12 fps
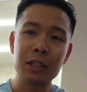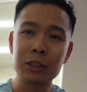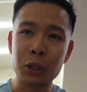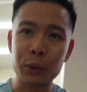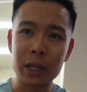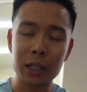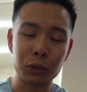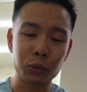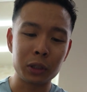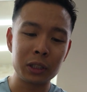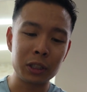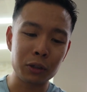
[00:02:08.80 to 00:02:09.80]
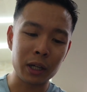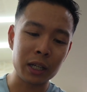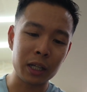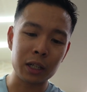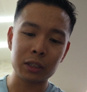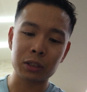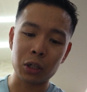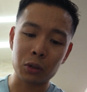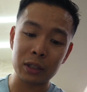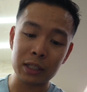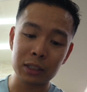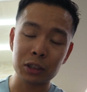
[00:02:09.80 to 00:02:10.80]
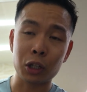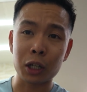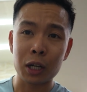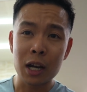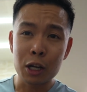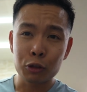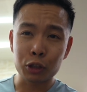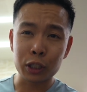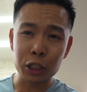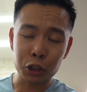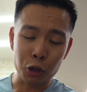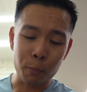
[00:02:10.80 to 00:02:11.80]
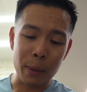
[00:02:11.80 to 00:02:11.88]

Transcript: So we got the real deal right here. So these are traditional